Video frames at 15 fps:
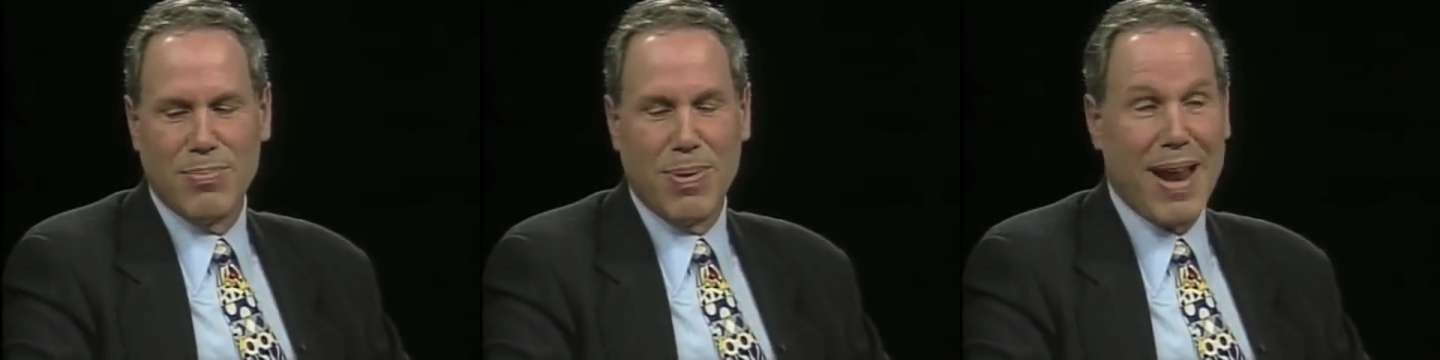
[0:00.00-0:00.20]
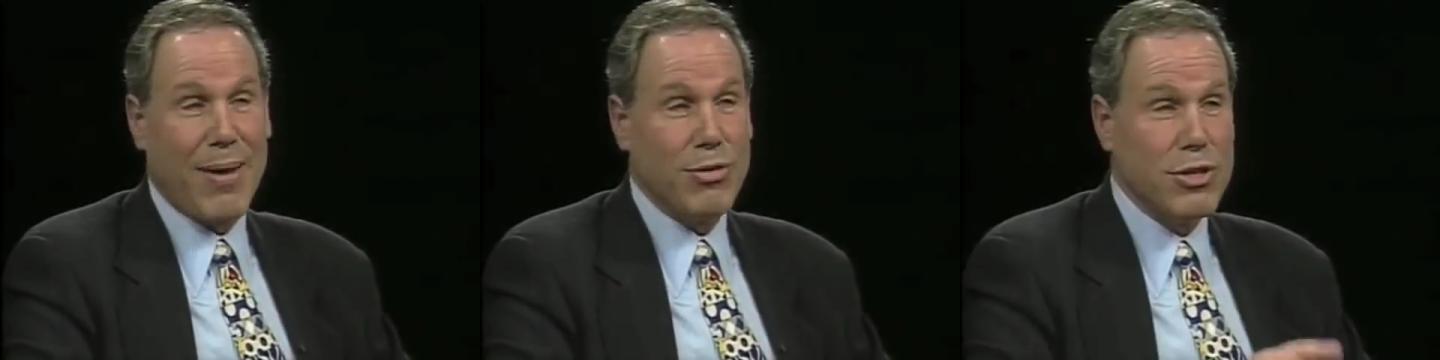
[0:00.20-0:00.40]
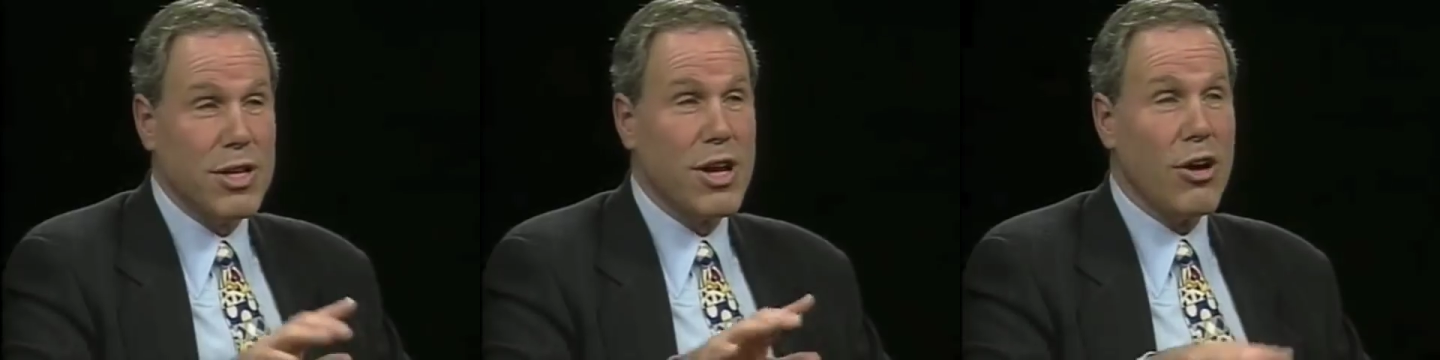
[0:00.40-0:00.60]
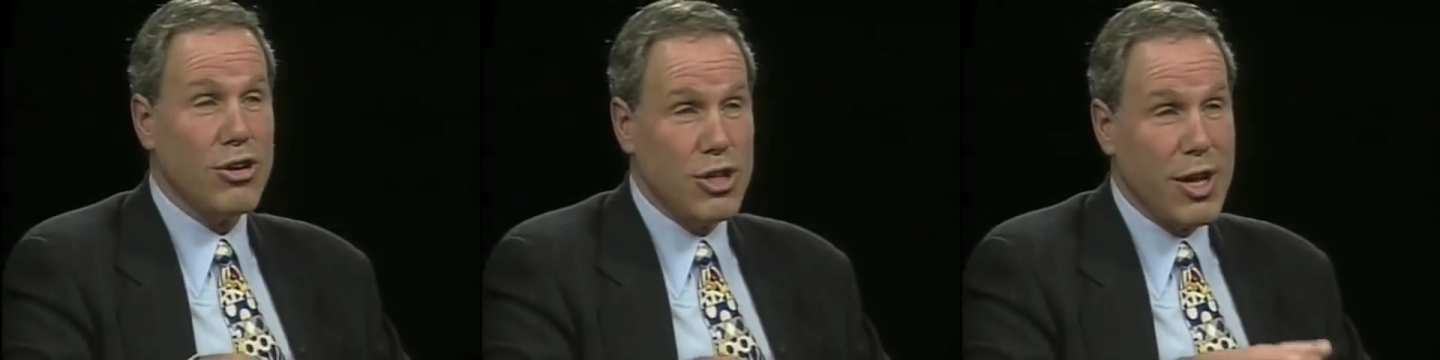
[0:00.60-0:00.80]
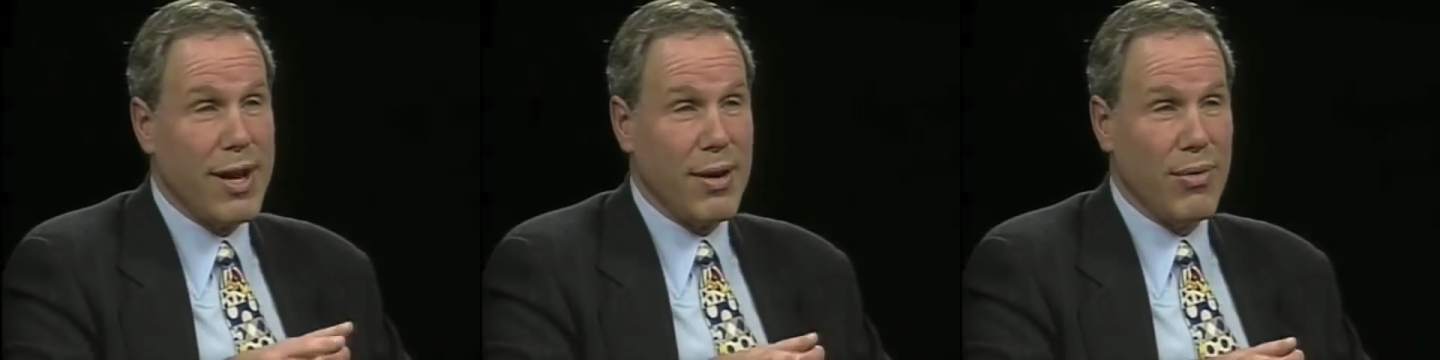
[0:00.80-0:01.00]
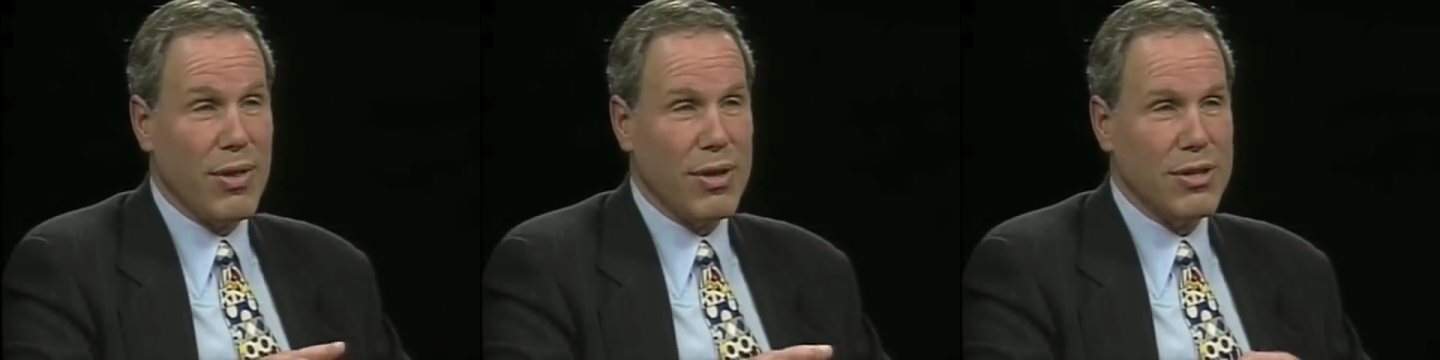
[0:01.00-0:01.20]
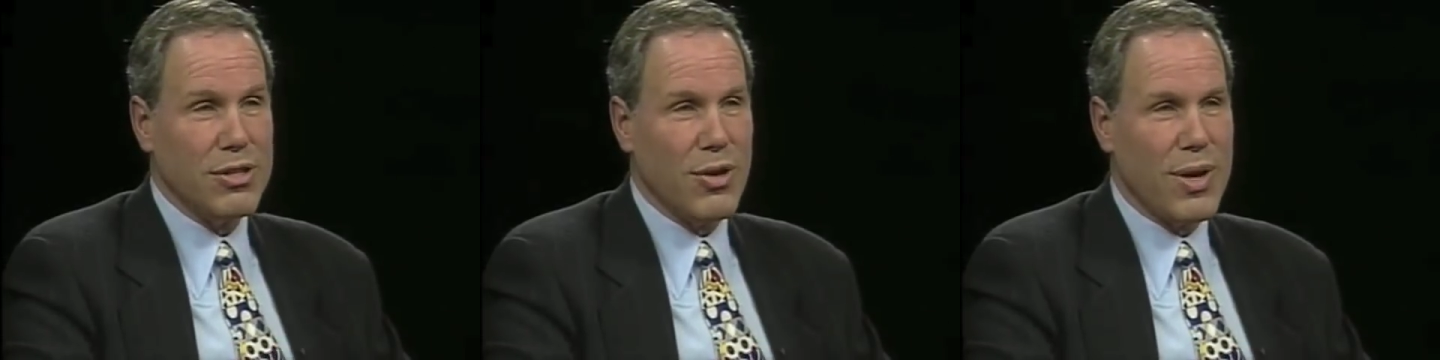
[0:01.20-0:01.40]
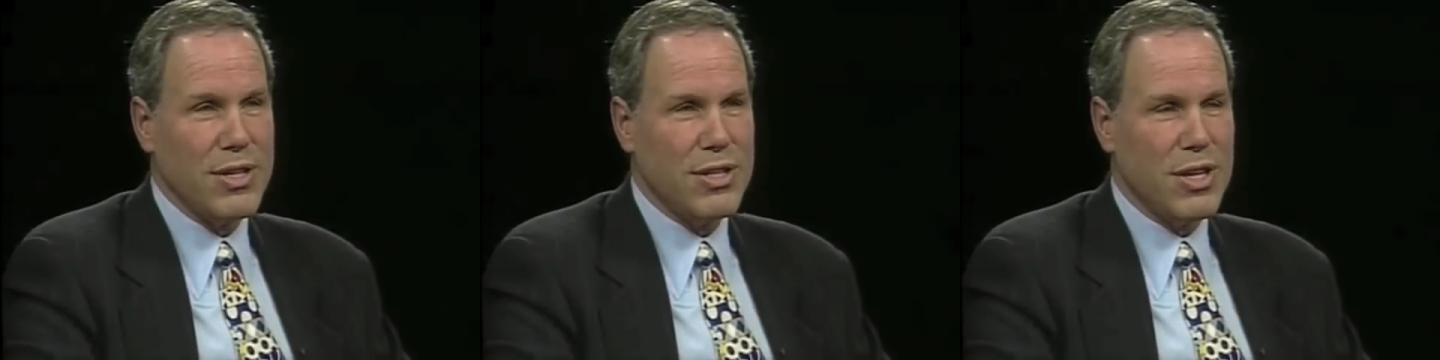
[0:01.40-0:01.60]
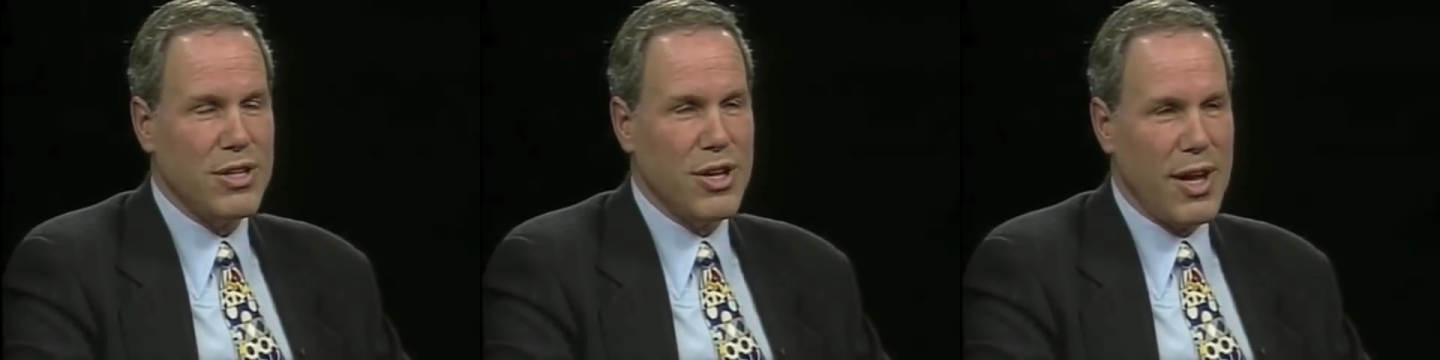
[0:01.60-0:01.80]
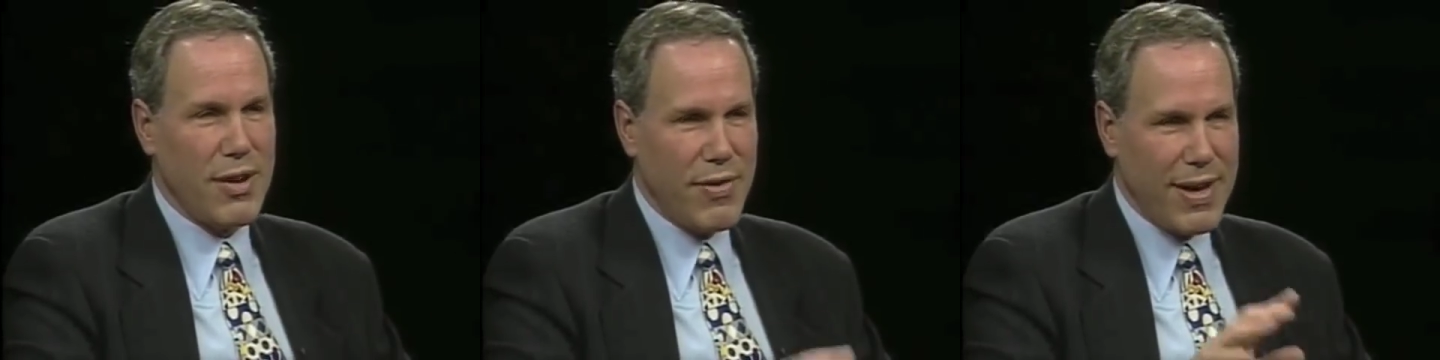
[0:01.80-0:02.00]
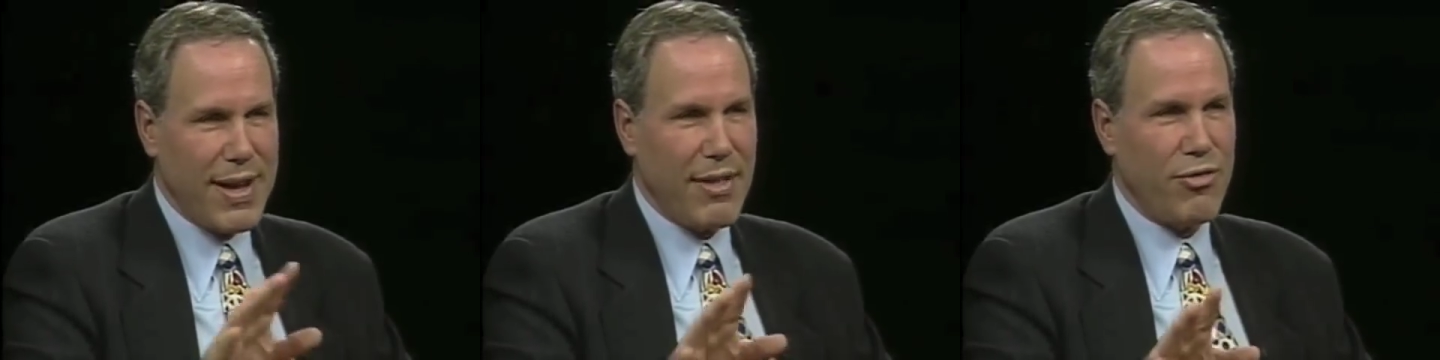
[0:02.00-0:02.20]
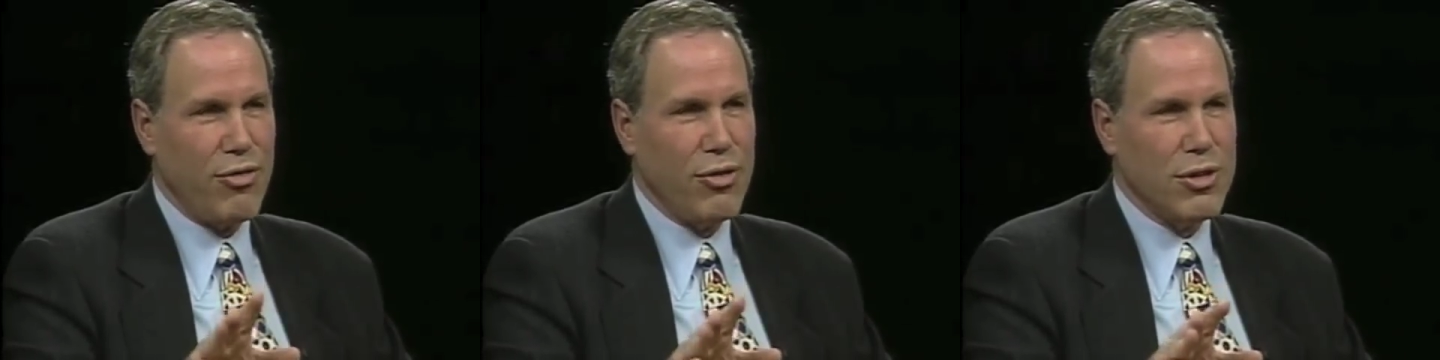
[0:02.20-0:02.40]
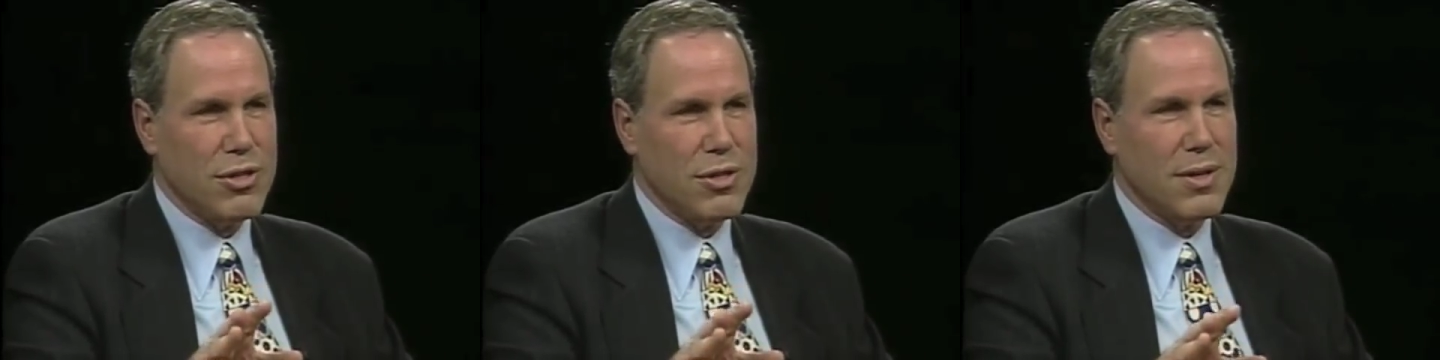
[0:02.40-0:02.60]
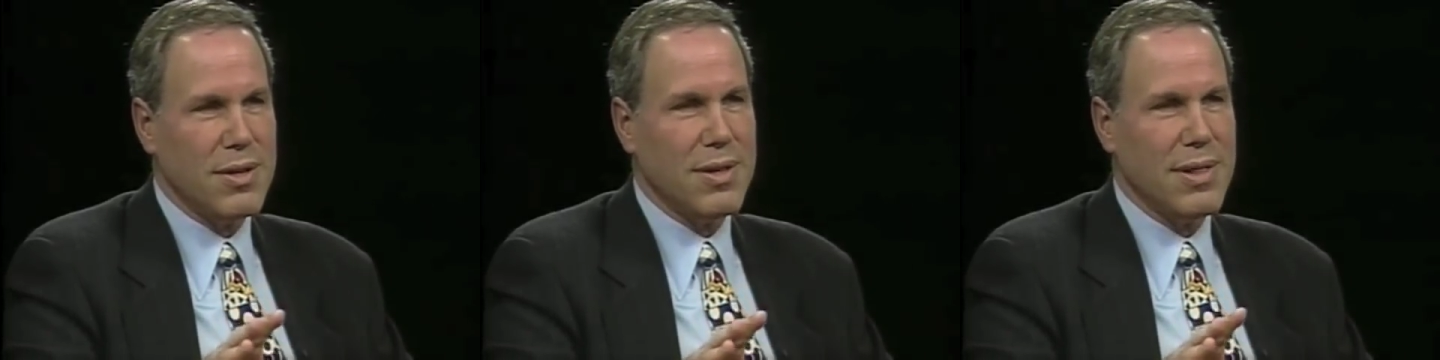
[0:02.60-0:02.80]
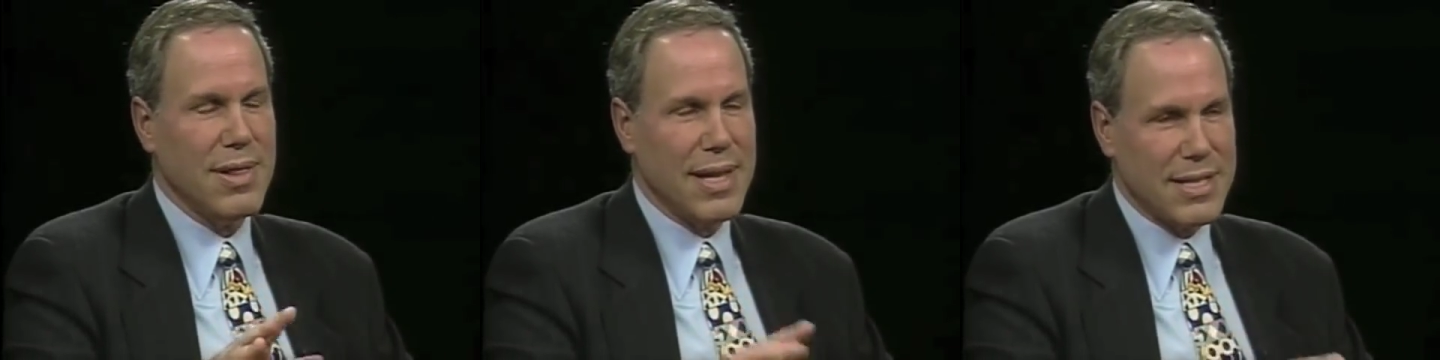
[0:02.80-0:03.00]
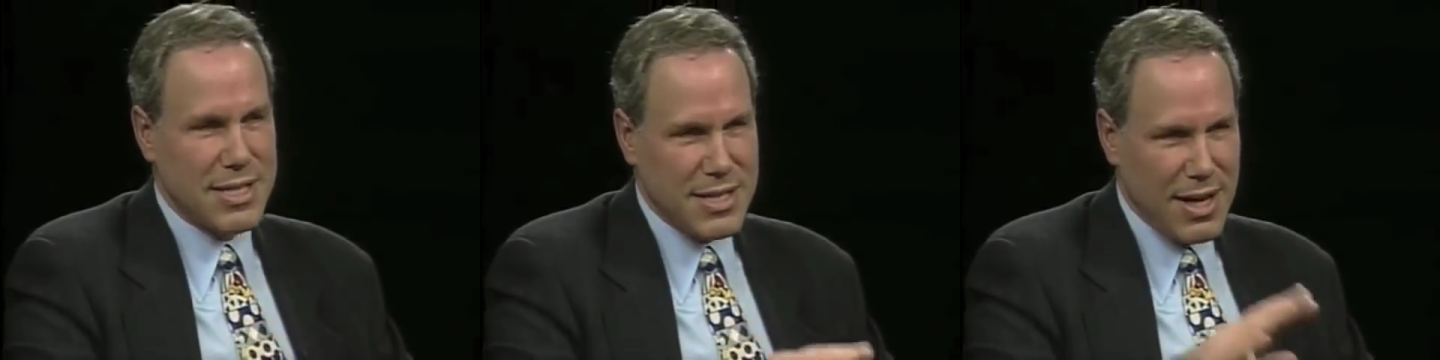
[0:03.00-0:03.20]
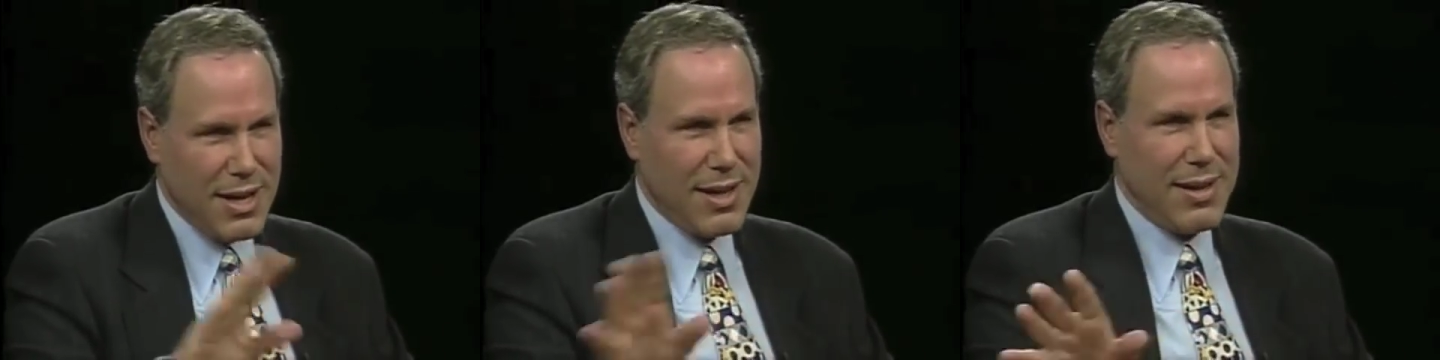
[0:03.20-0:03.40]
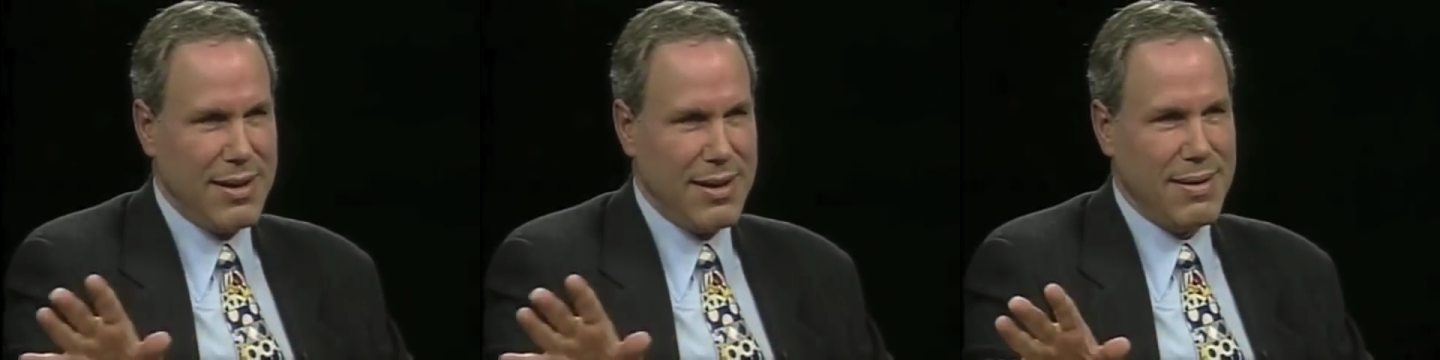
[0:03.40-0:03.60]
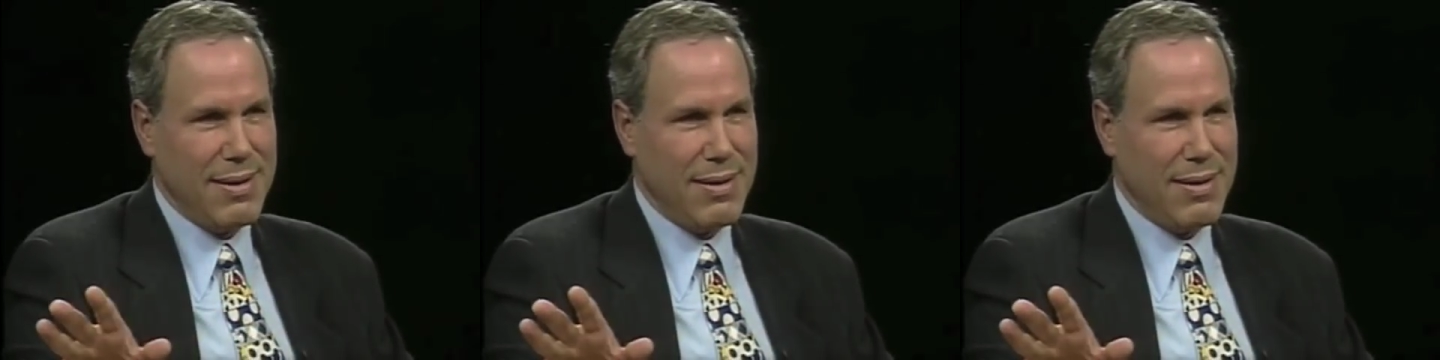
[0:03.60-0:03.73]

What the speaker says: But I was negotiating with her. So I said, Jane, if I get through this, let's sell it.